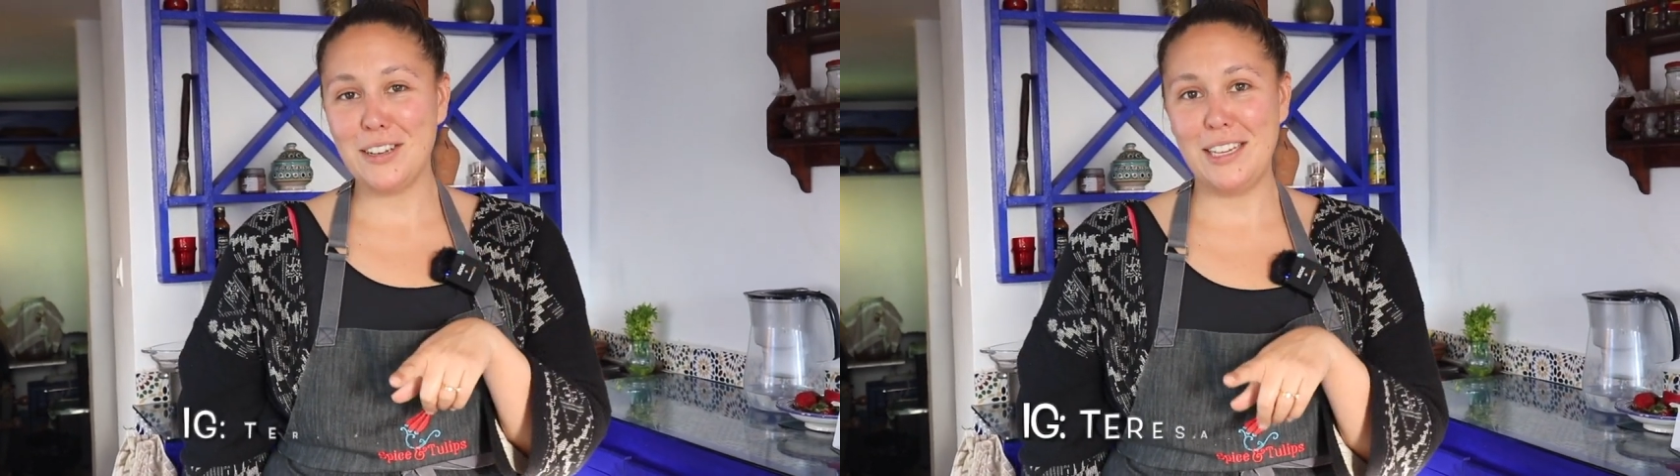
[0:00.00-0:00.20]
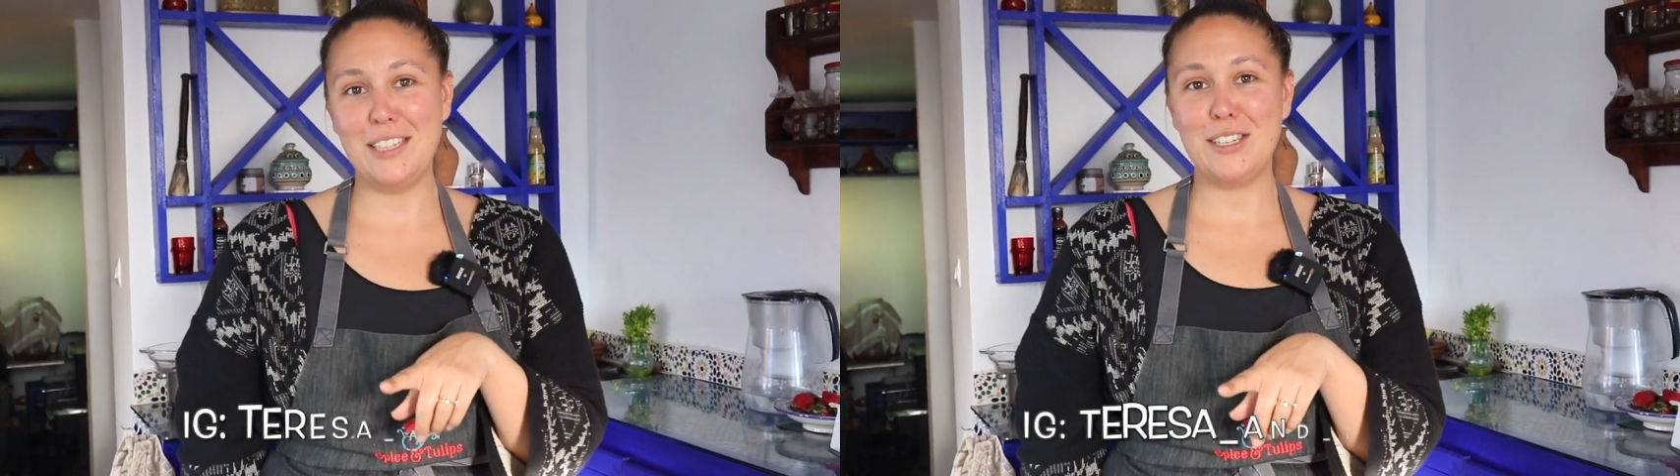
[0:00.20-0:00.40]

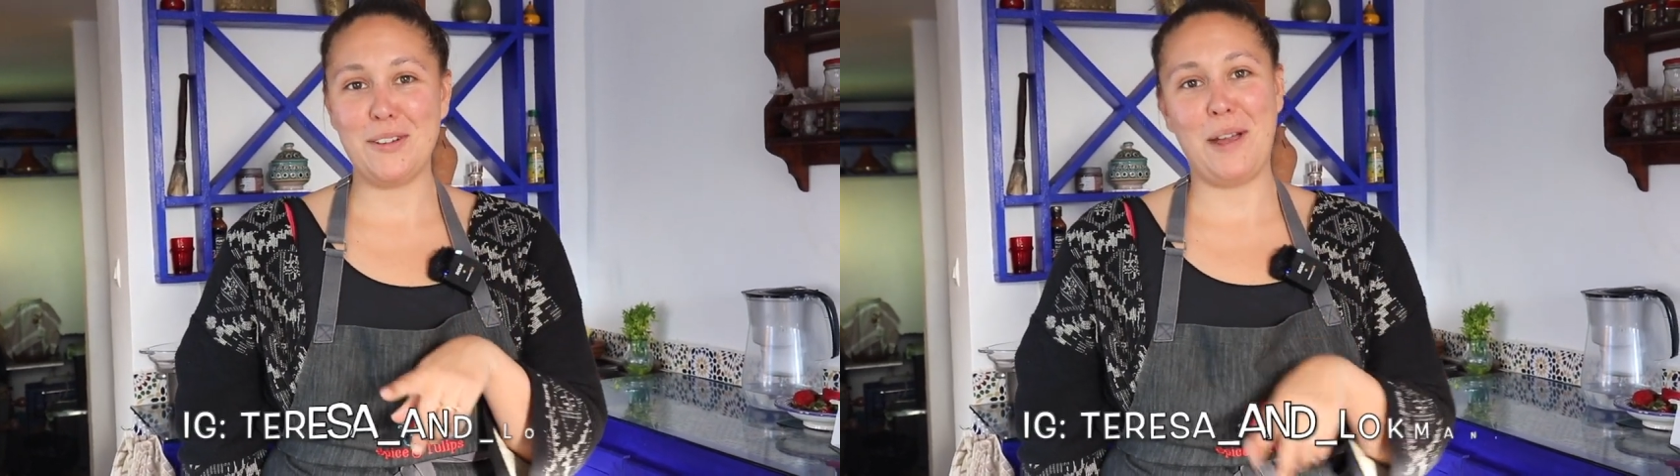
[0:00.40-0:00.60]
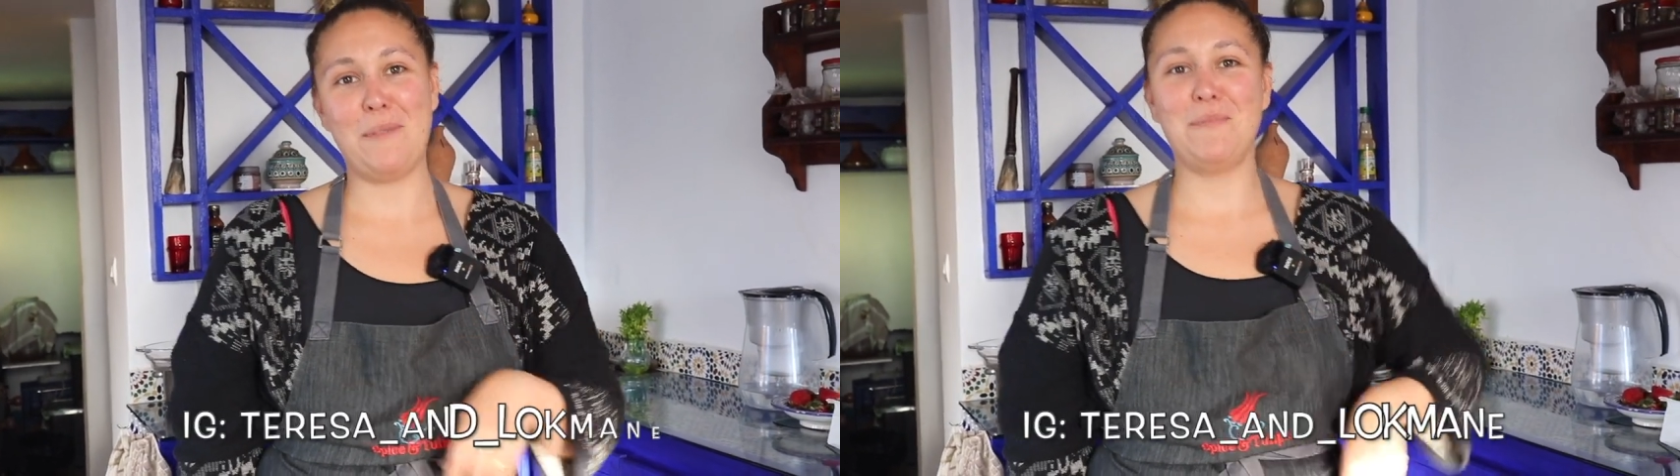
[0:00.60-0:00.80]
on
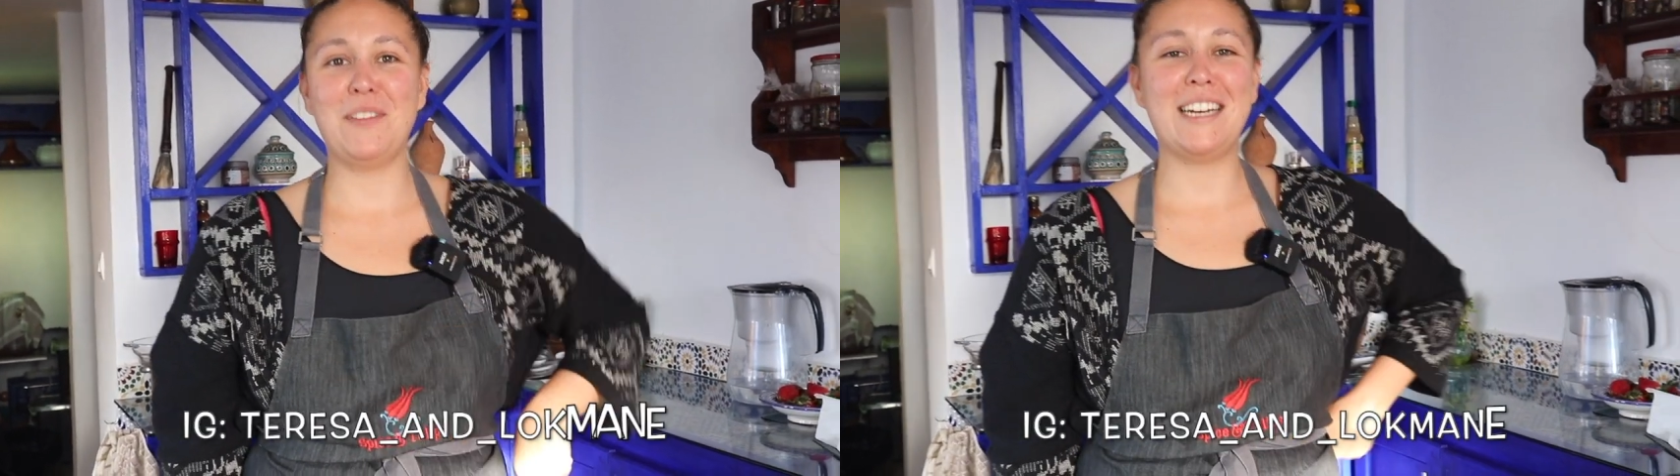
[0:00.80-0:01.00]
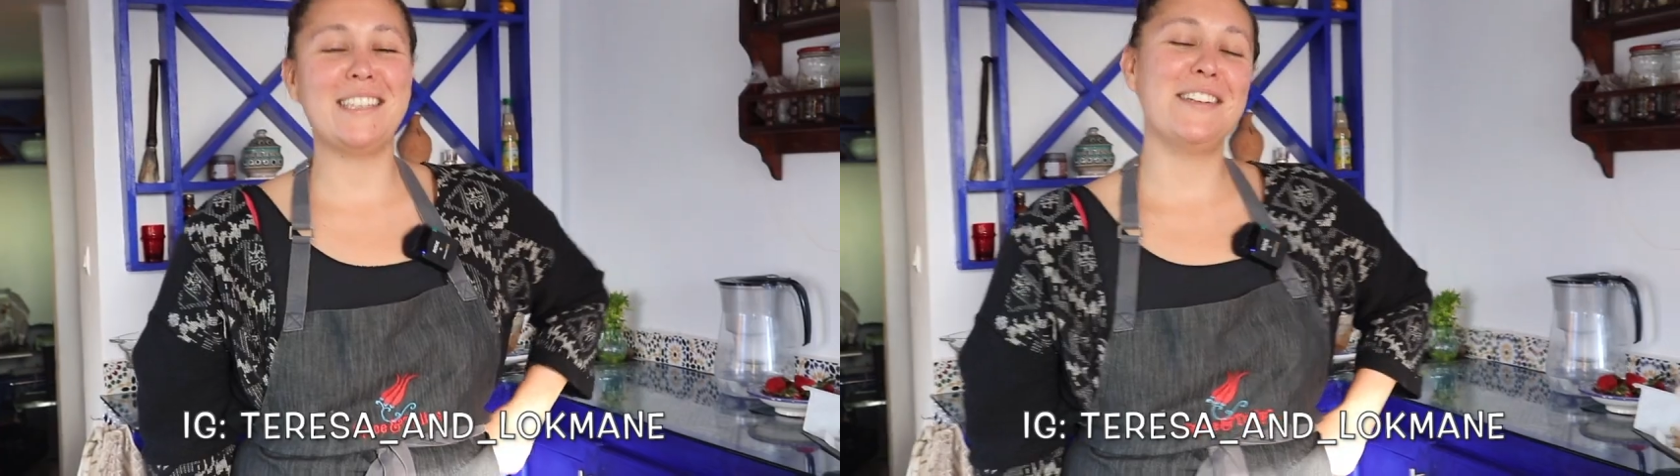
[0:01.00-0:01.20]
Instagram.
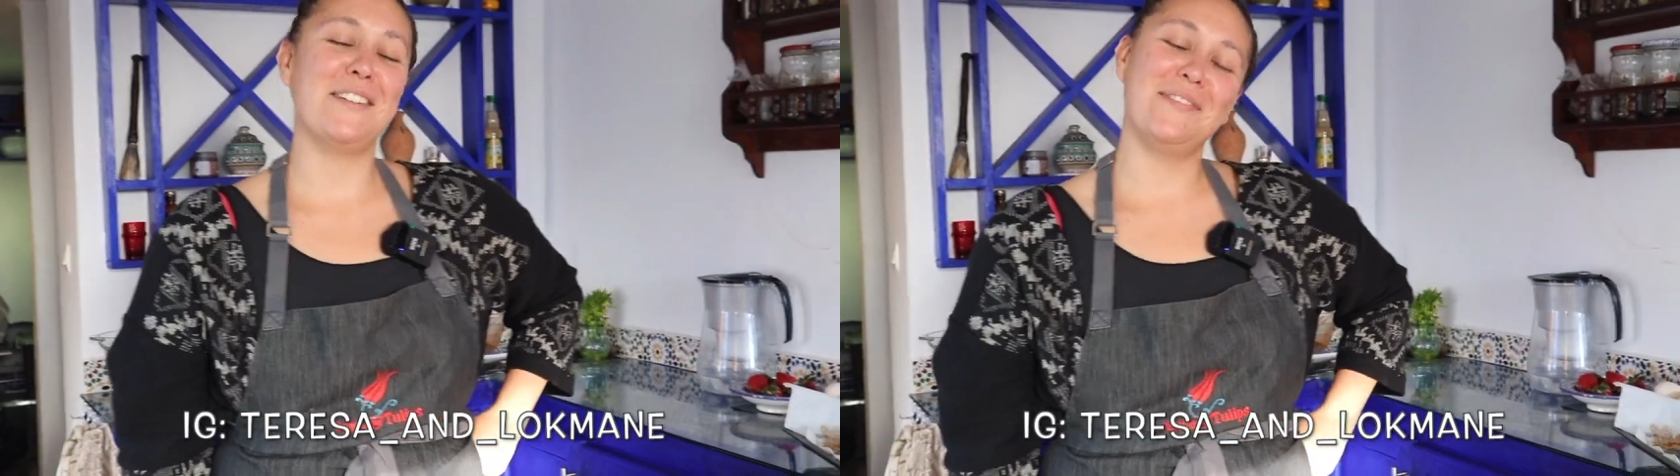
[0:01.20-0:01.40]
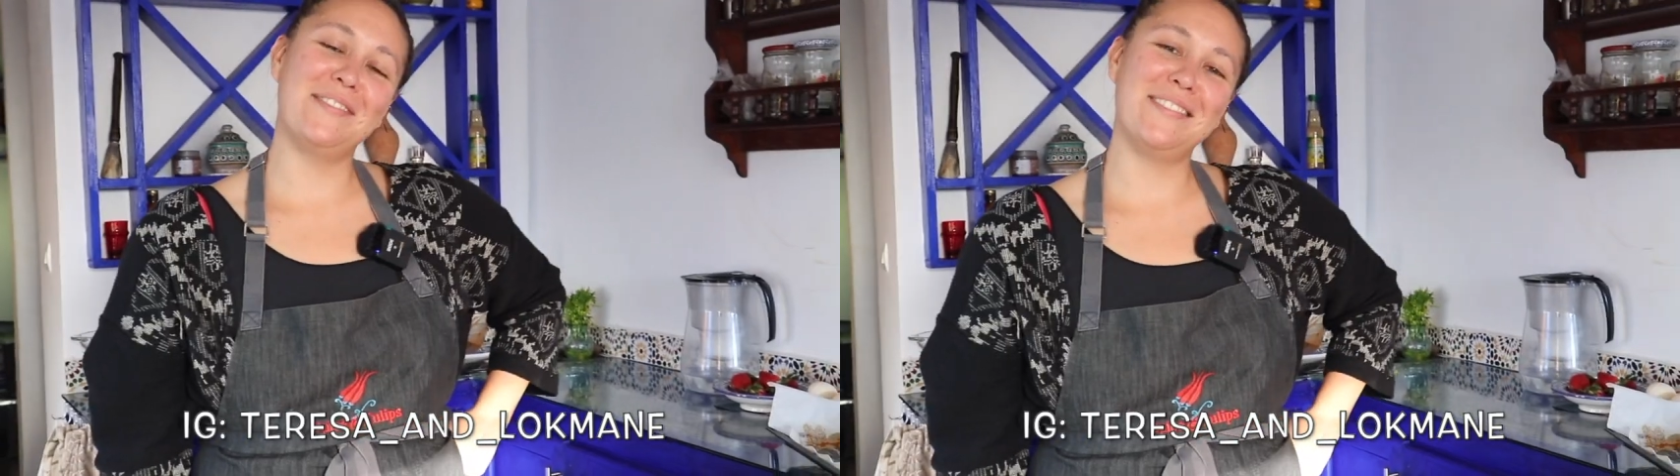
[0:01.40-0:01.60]
Let us know.